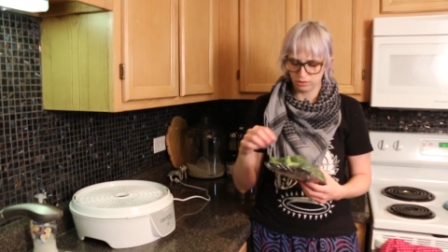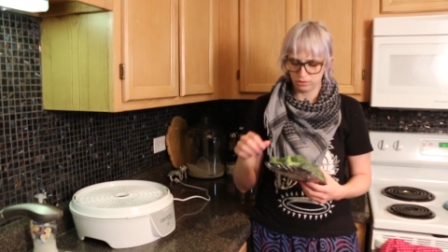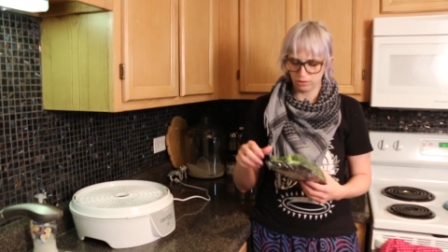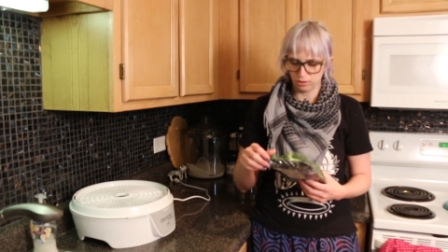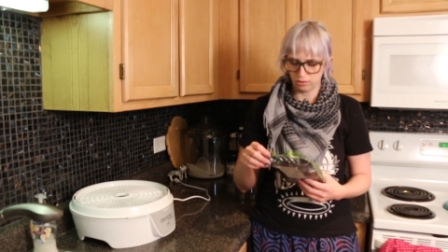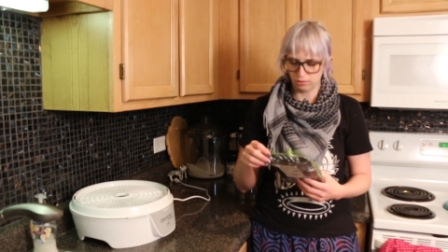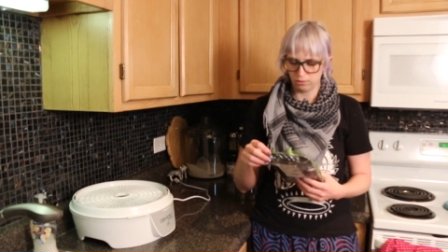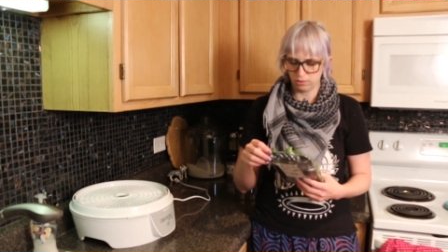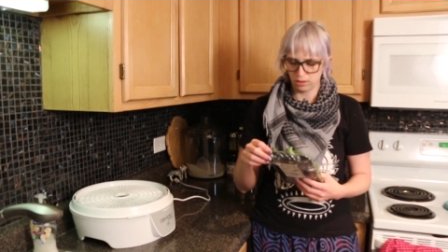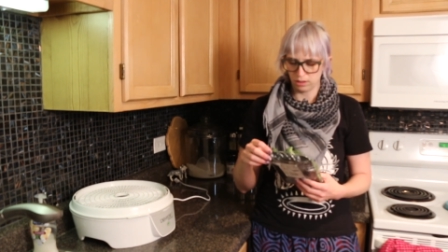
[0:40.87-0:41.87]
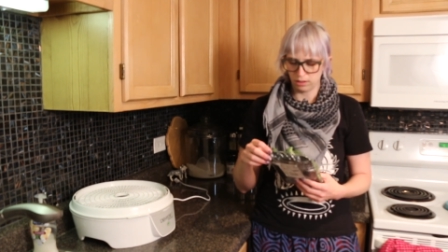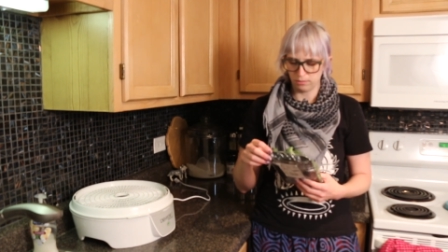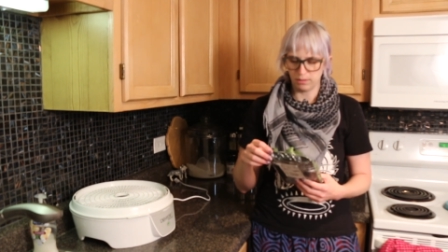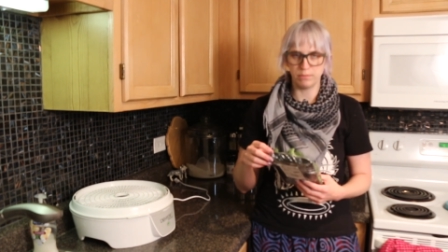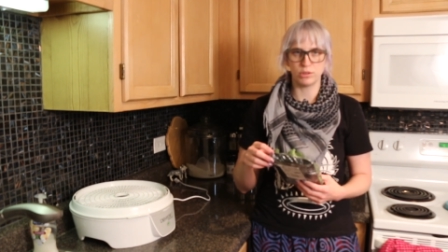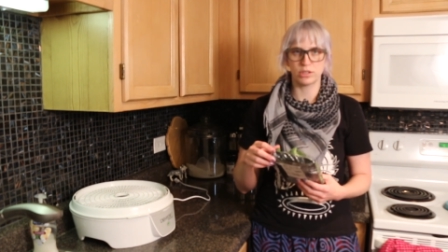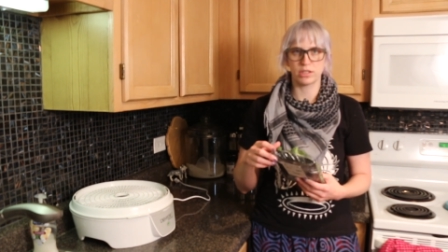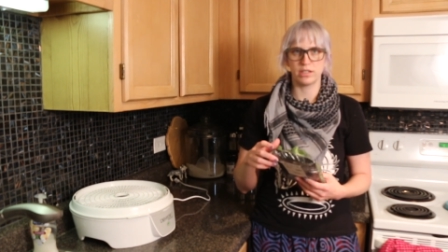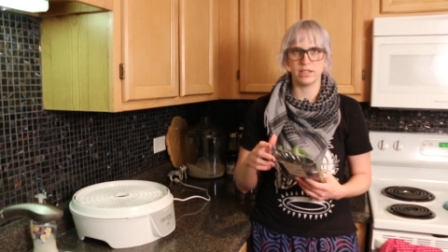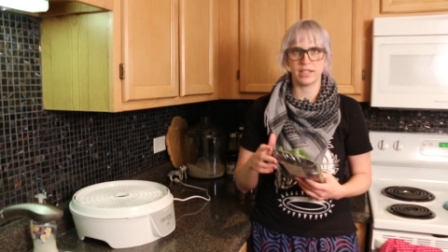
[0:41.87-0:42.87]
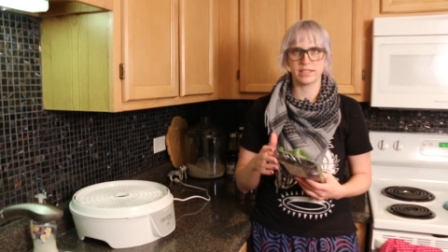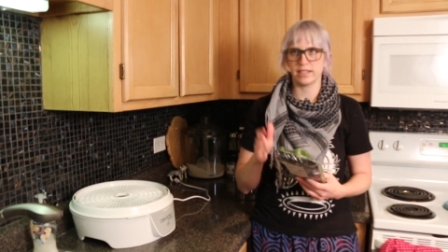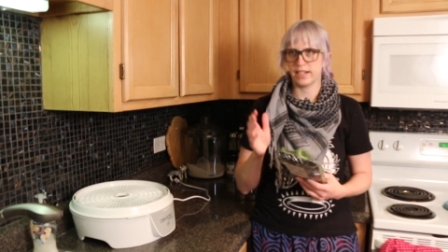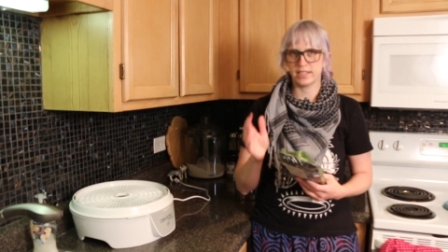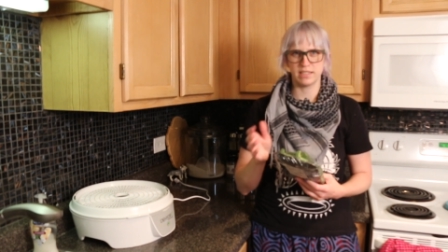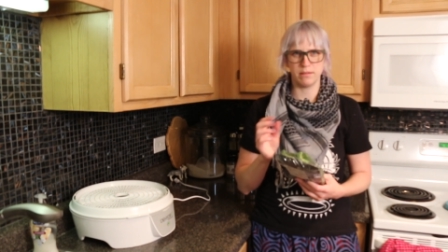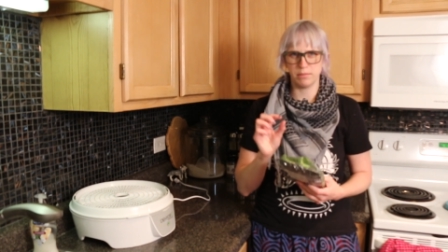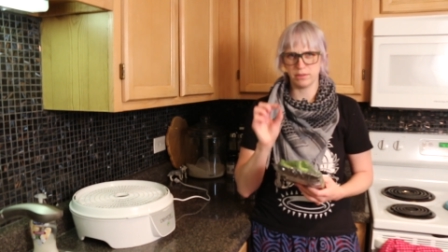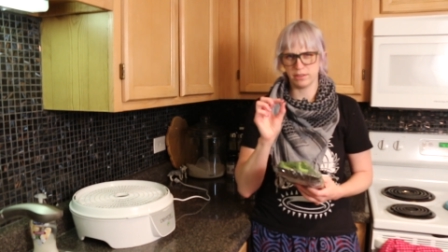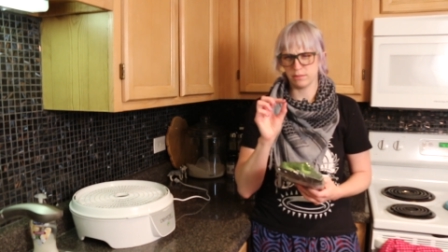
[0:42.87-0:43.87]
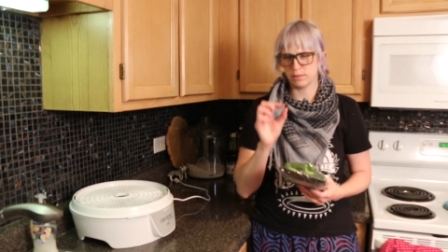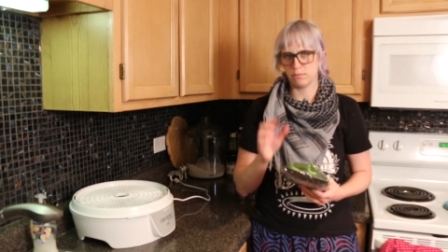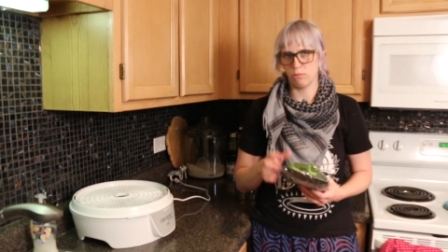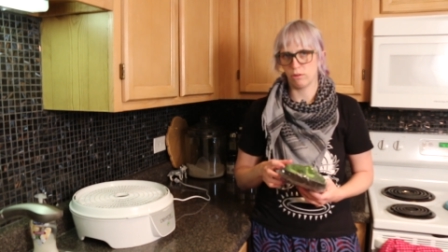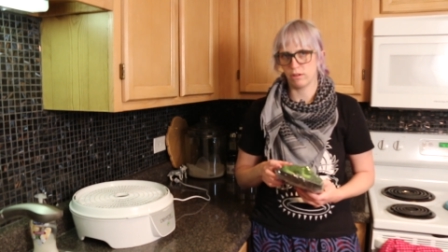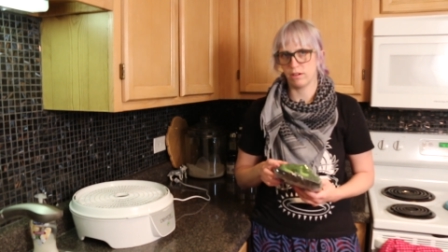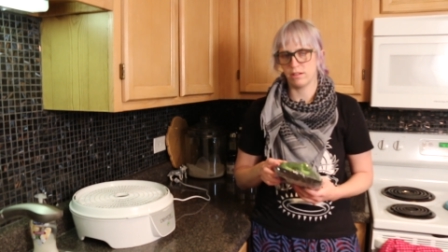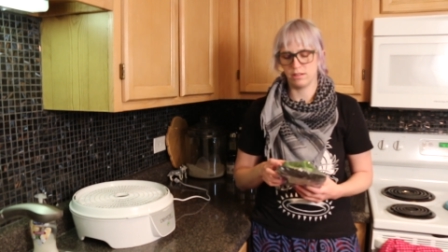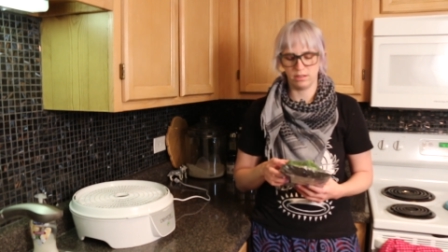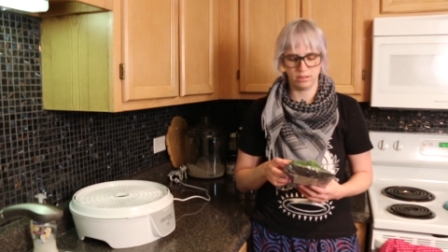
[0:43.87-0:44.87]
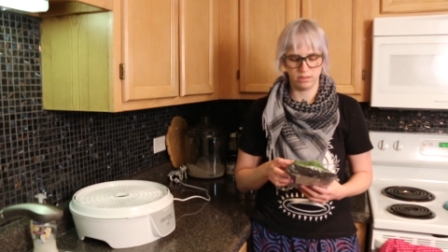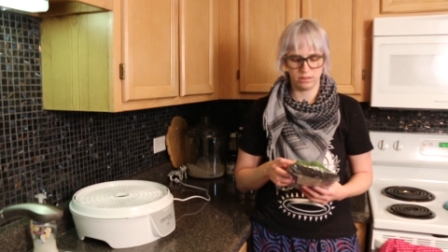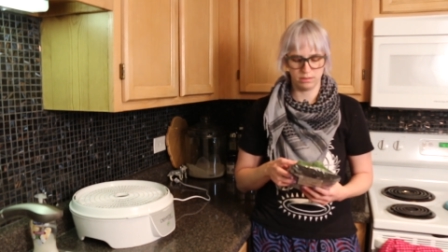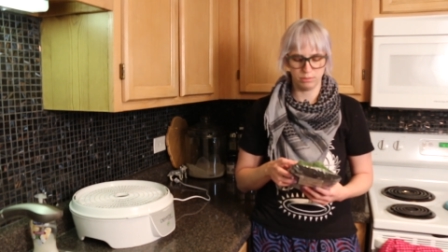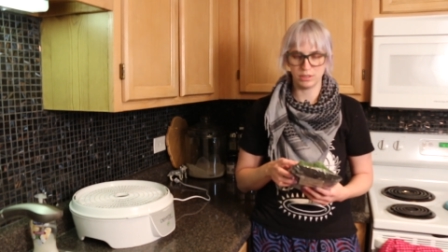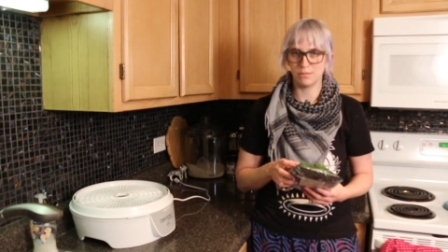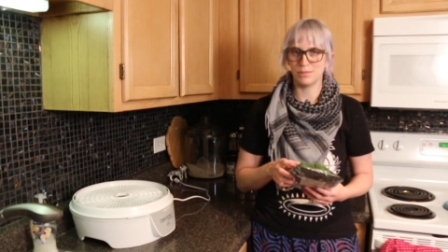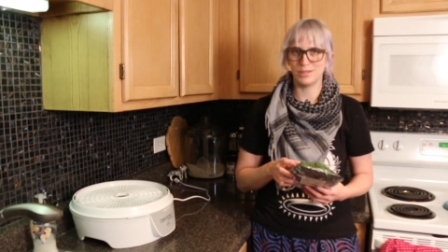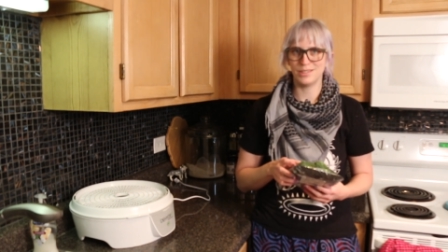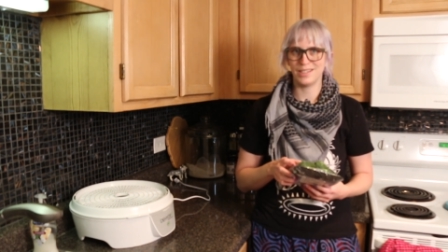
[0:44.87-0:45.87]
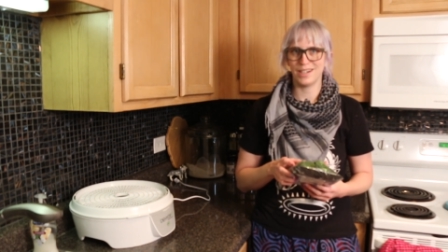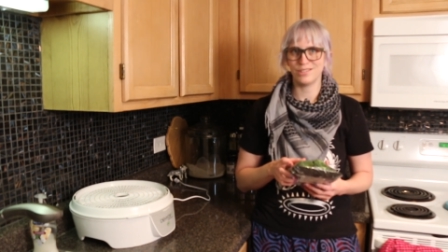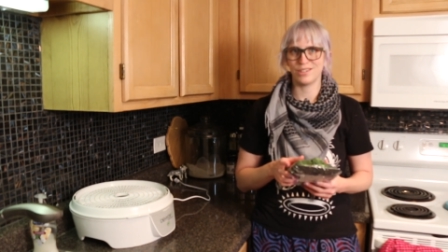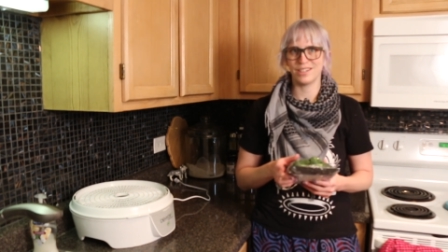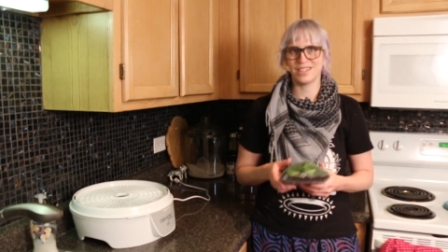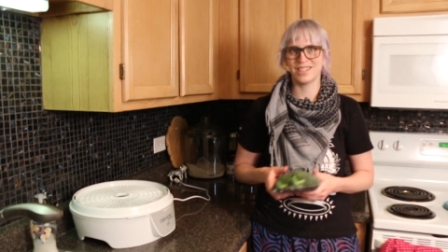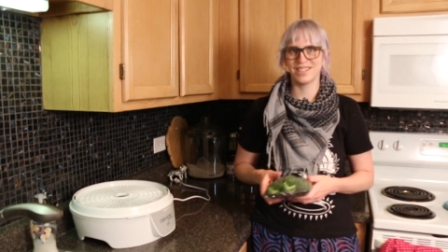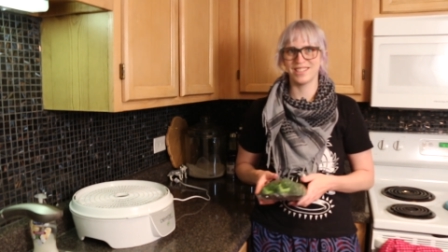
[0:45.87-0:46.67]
So um, I'm just gonna like slice them up a little bit more and then uh, put them in the dehydrator.